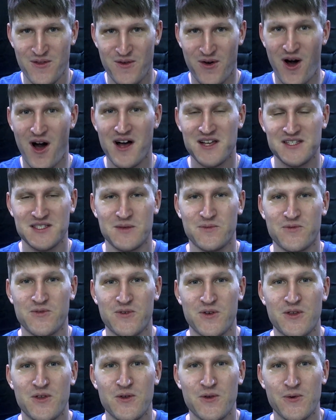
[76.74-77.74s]
Awesome for
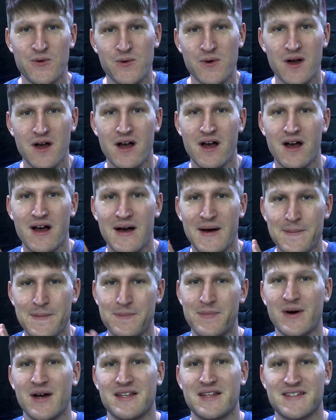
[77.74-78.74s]
you.
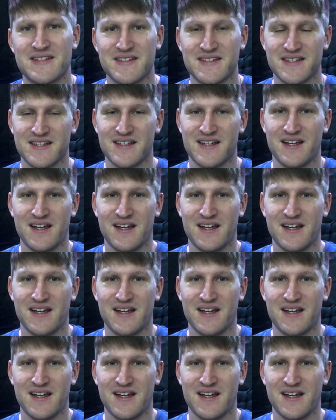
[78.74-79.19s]
But